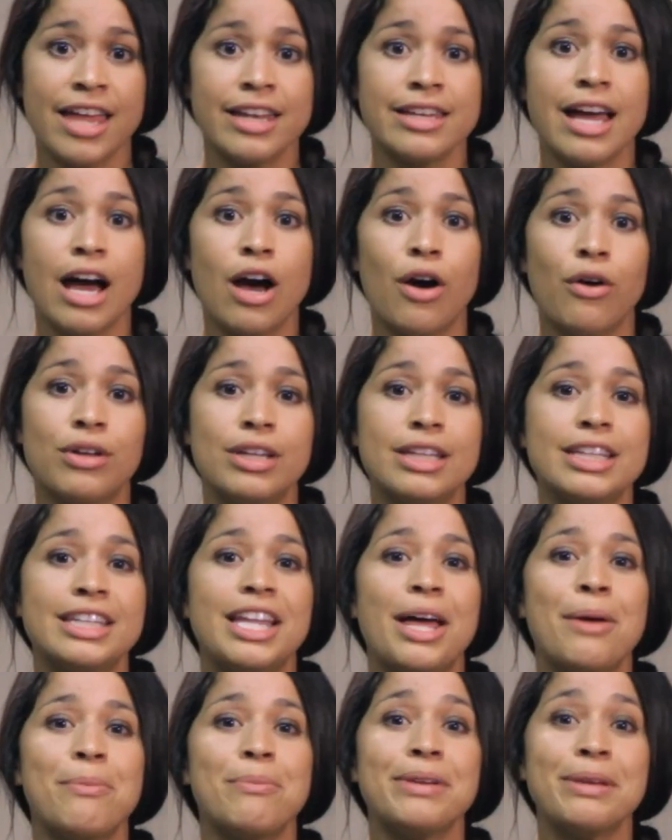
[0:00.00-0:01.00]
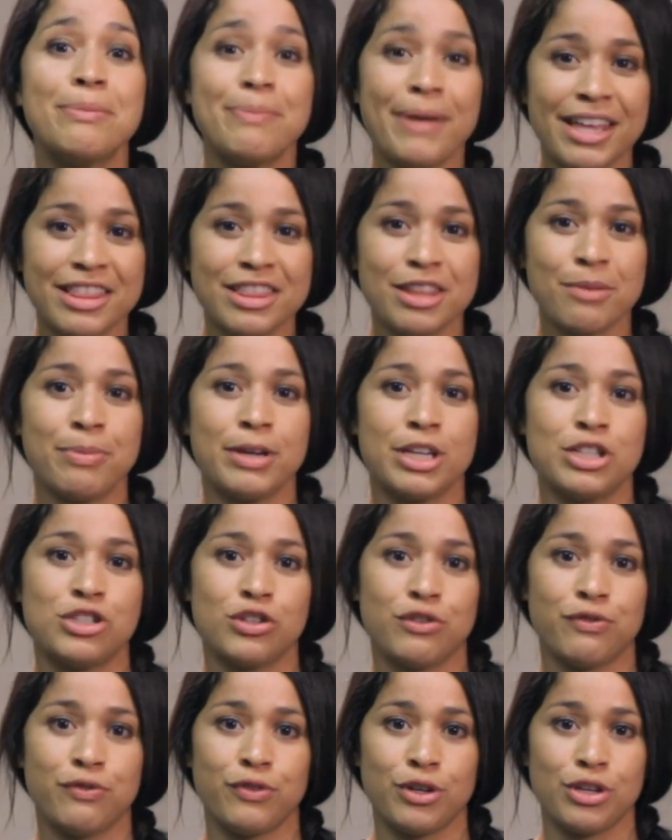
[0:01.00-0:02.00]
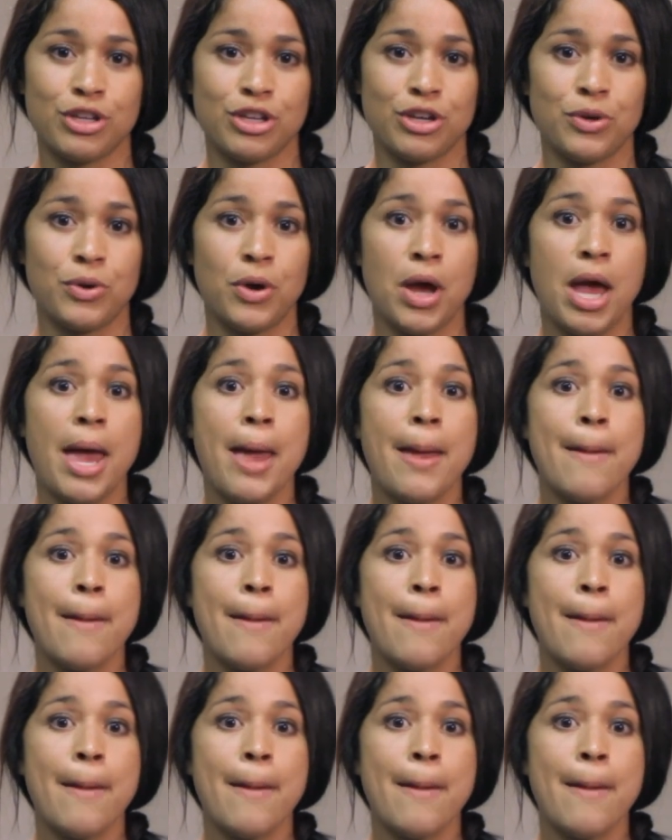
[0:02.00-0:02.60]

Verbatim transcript: Now, let me paint the picture for you.